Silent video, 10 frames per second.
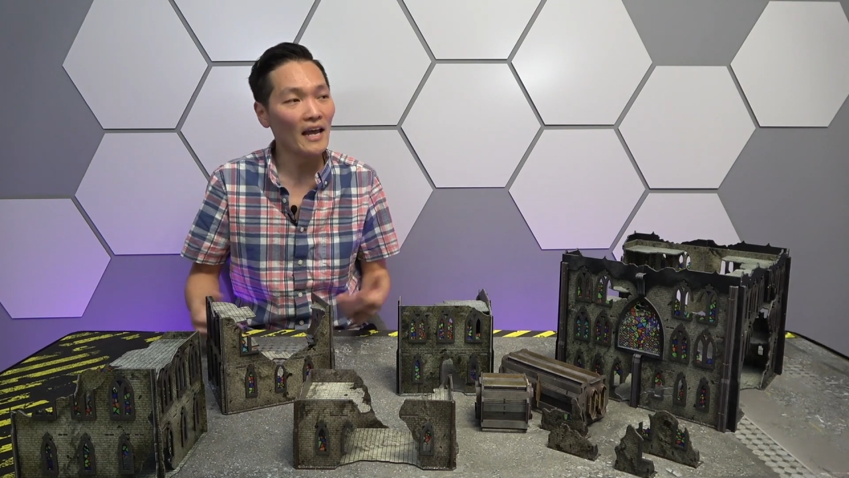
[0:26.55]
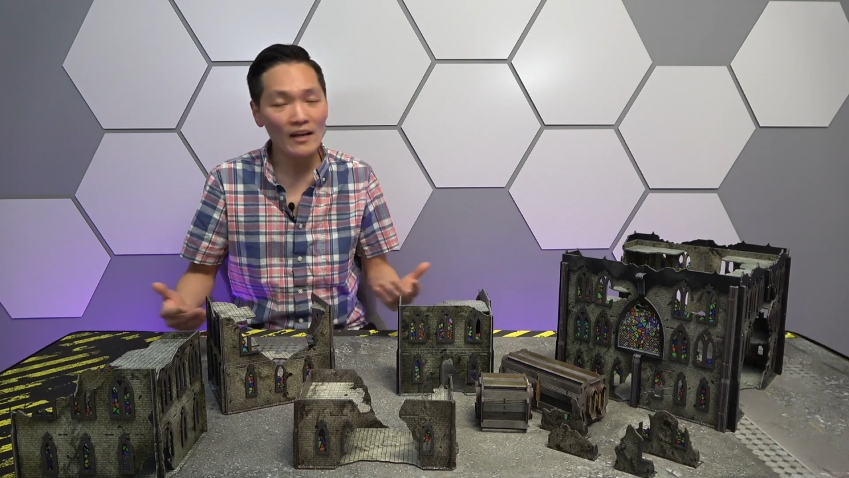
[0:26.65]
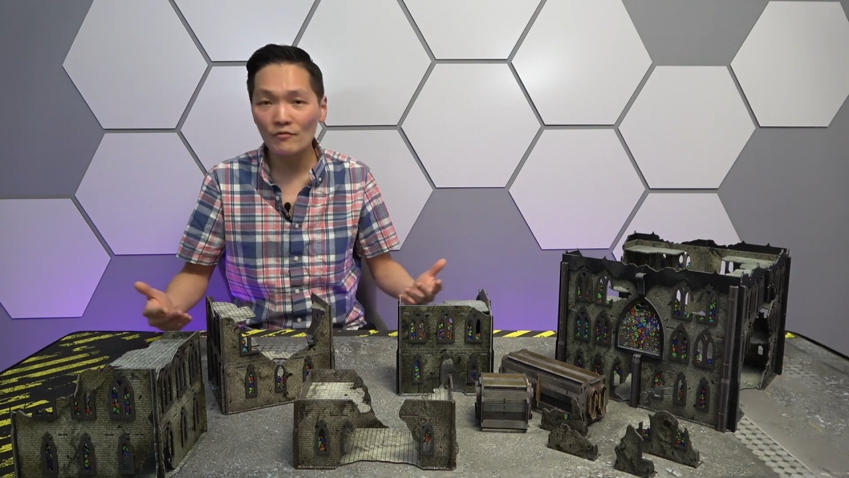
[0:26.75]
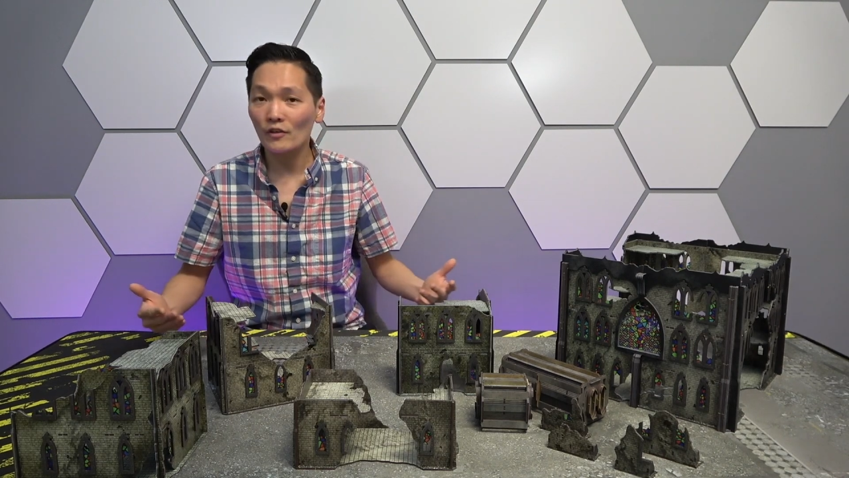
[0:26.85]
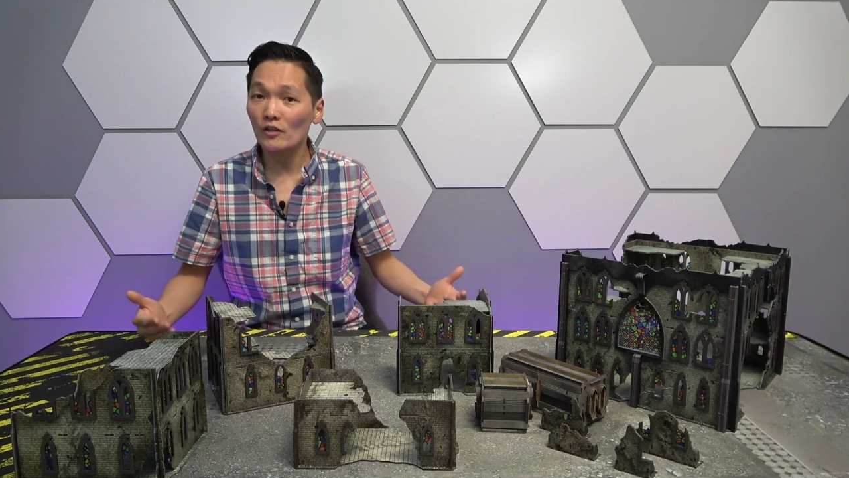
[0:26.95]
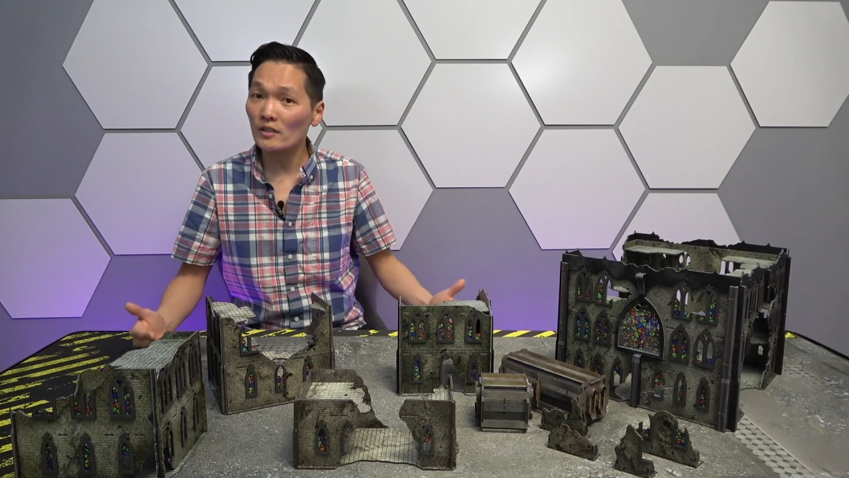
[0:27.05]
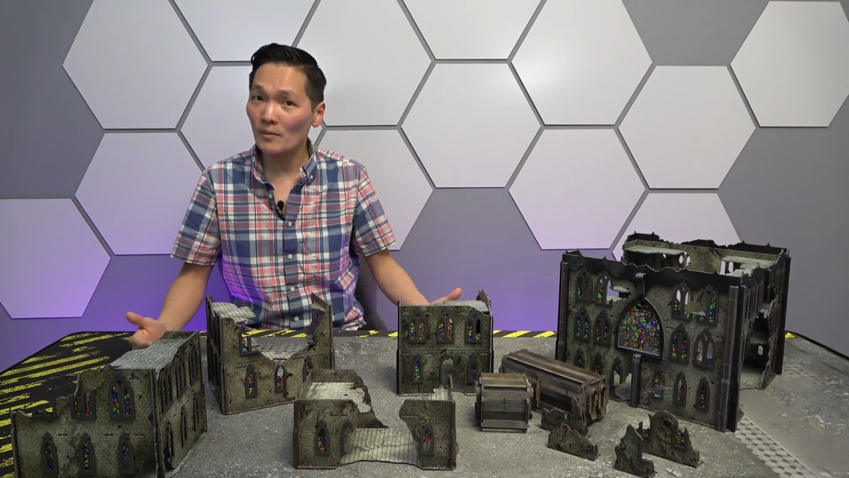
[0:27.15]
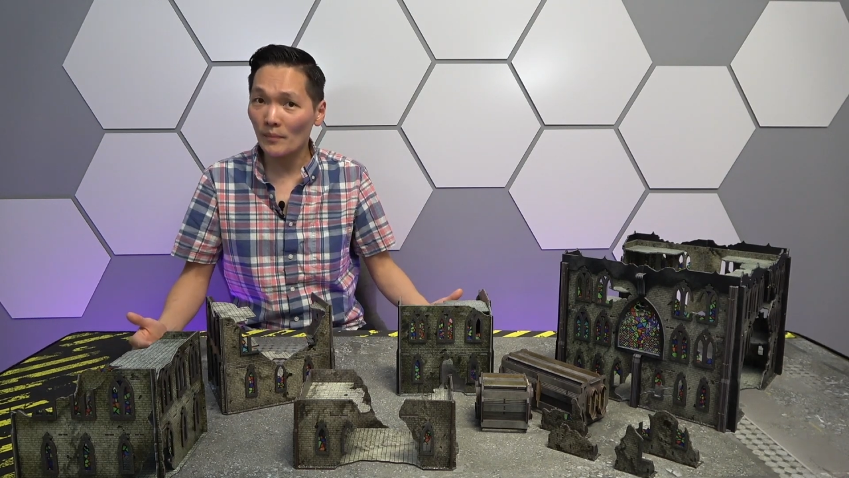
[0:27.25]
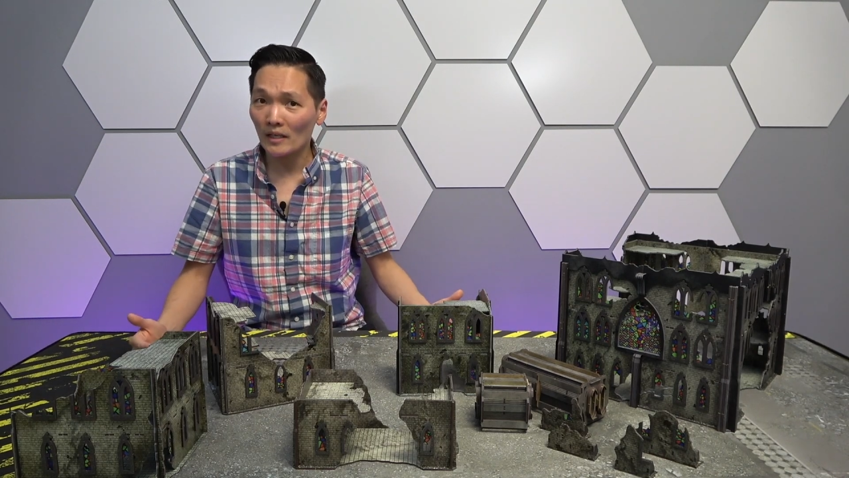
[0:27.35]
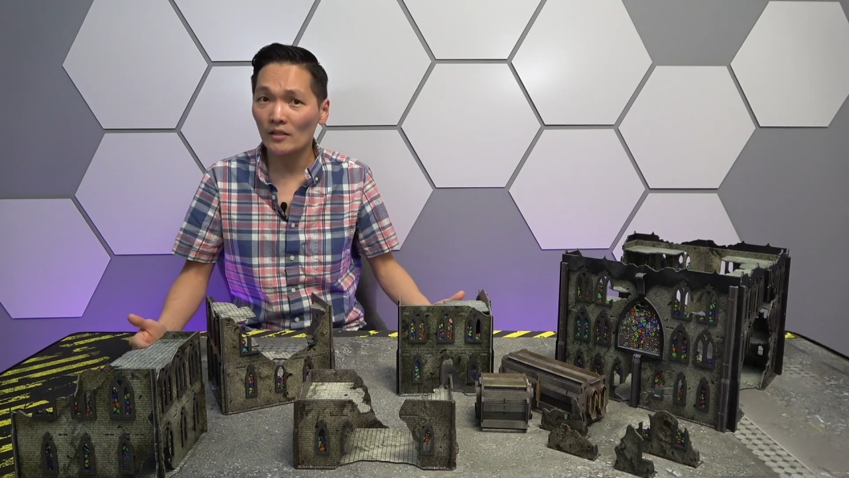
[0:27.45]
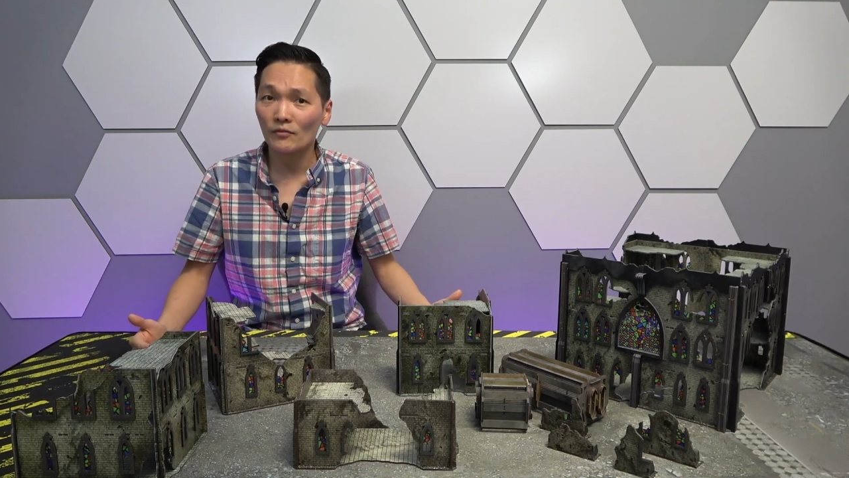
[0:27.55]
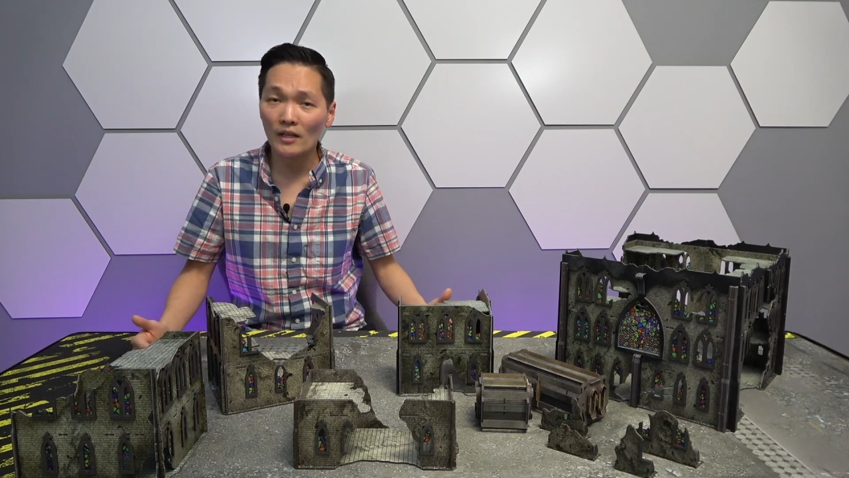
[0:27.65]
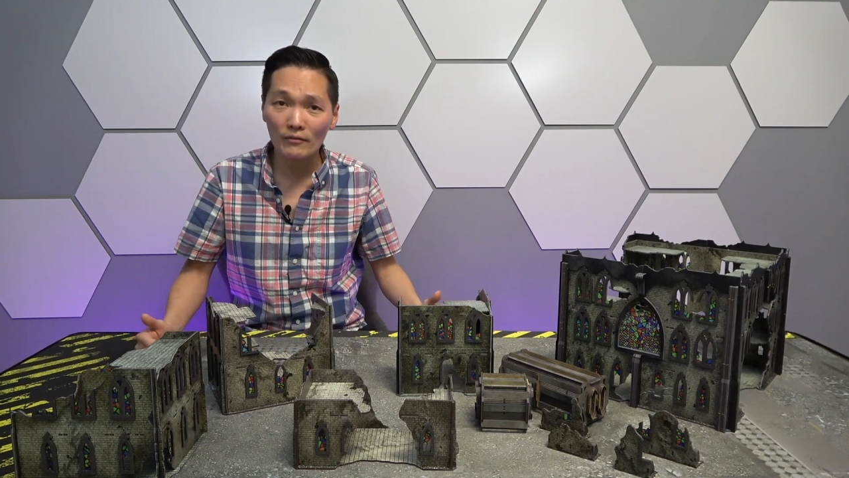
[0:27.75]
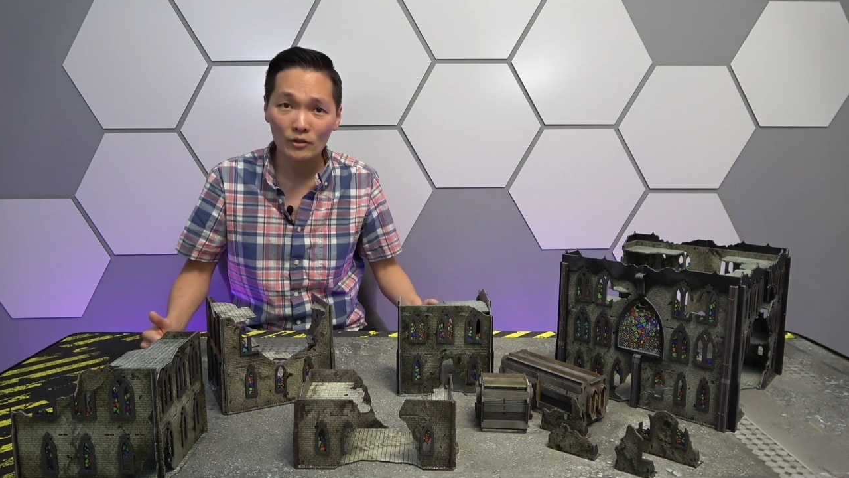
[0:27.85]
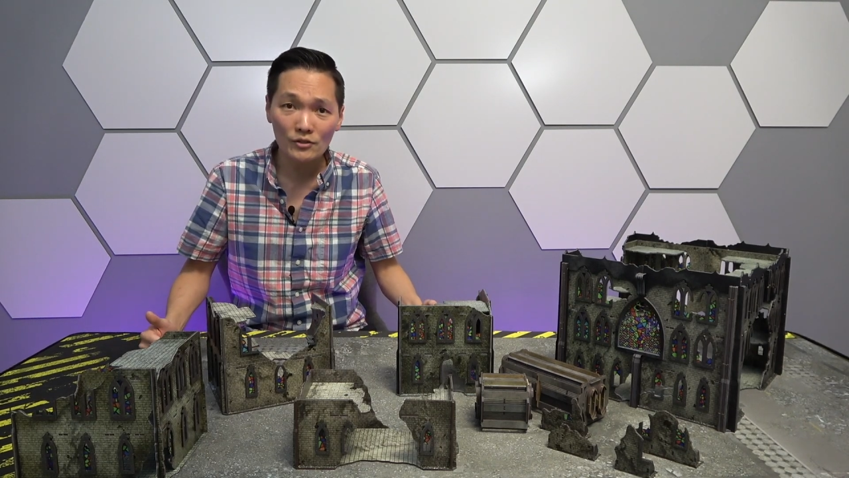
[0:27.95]
at various competitive
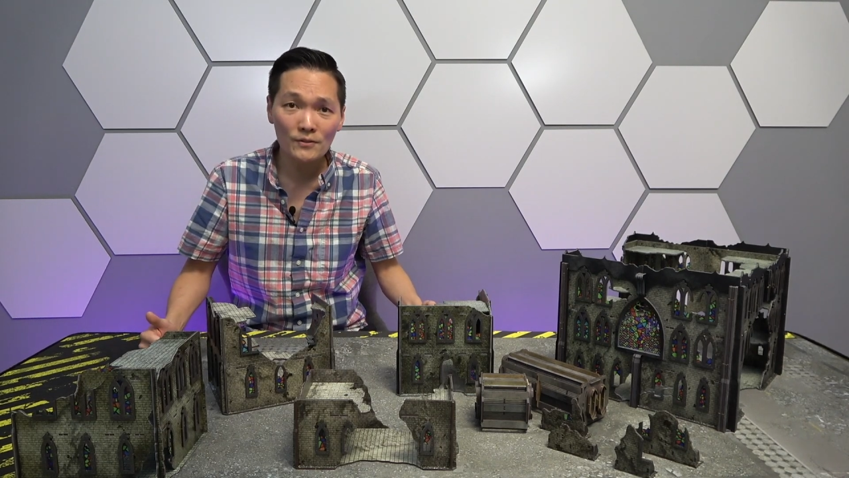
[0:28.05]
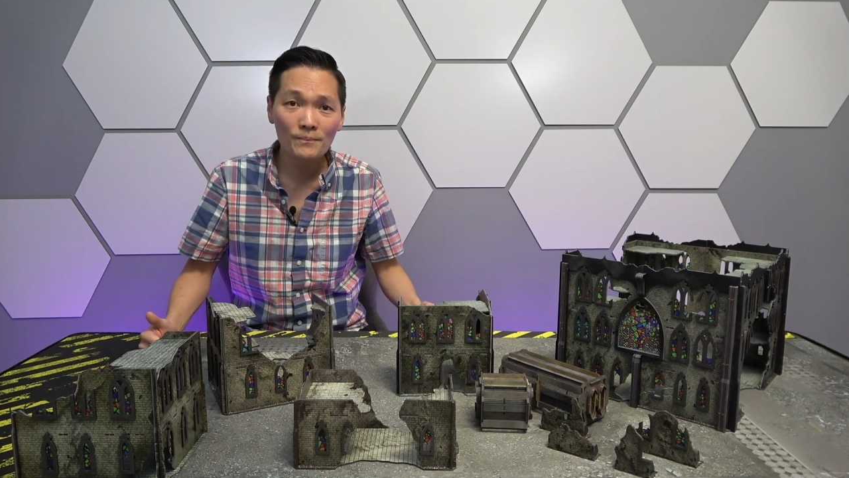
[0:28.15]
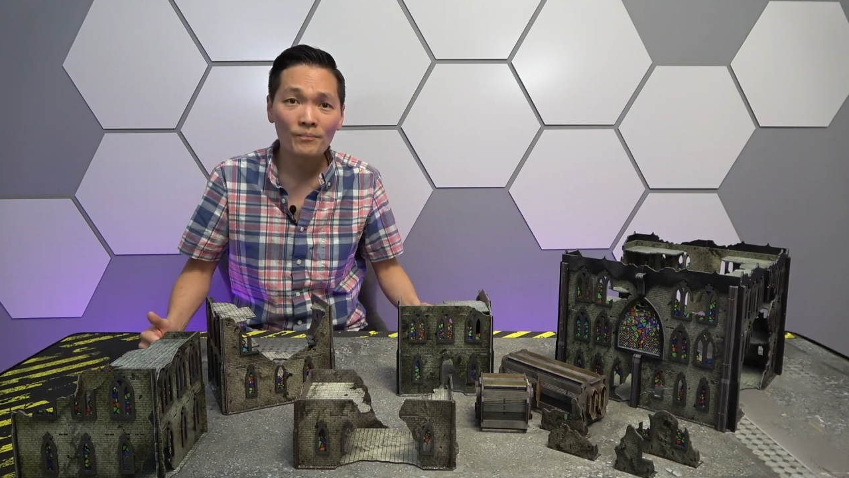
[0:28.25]
levels.